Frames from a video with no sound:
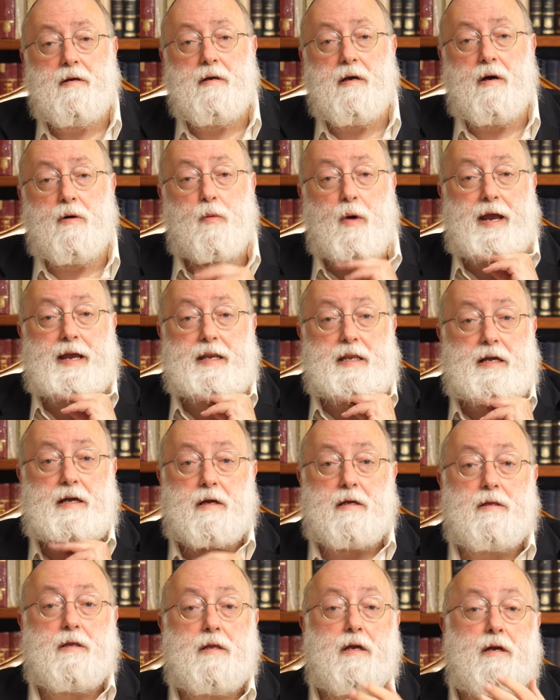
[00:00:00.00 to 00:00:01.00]

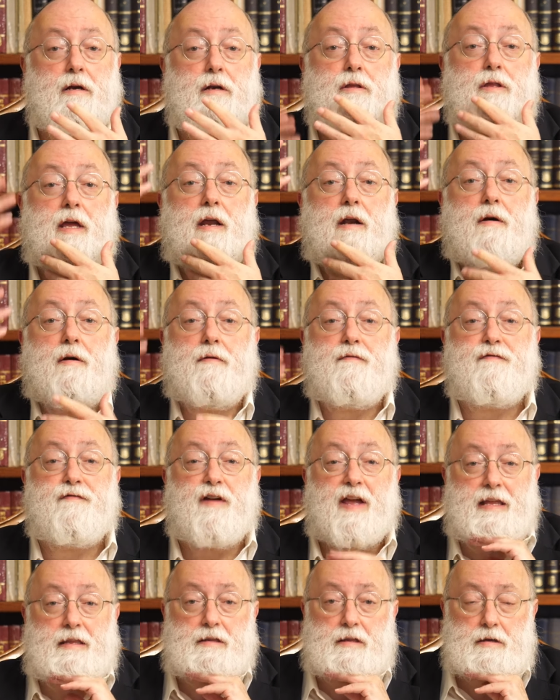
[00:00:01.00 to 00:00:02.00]
awaiting their, their
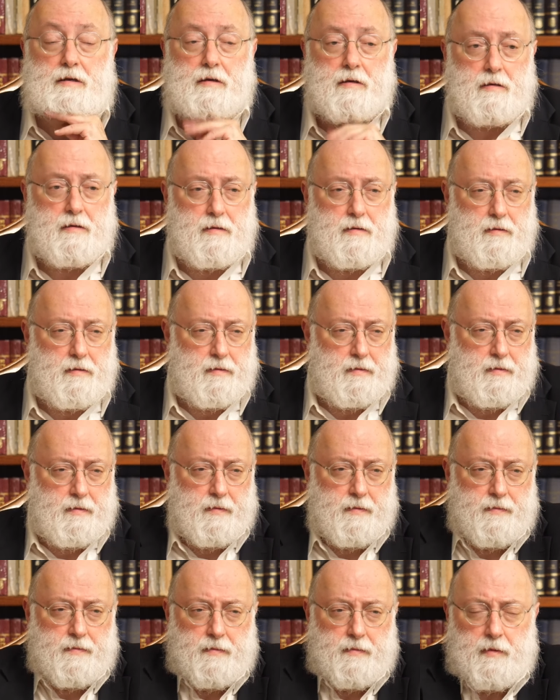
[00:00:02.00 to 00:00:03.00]
fate.
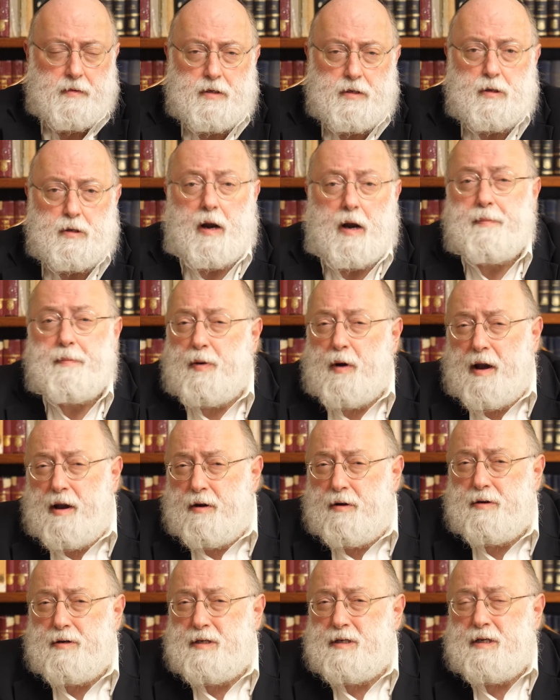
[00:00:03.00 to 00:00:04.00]
So our
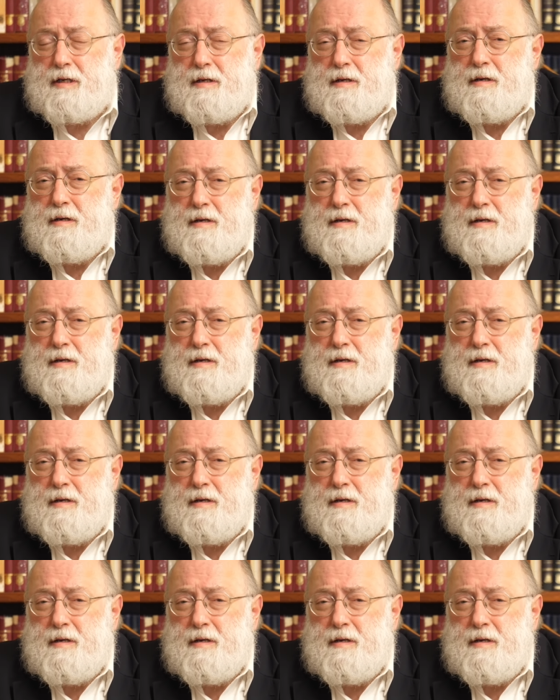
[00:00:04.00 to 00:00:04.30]
prayers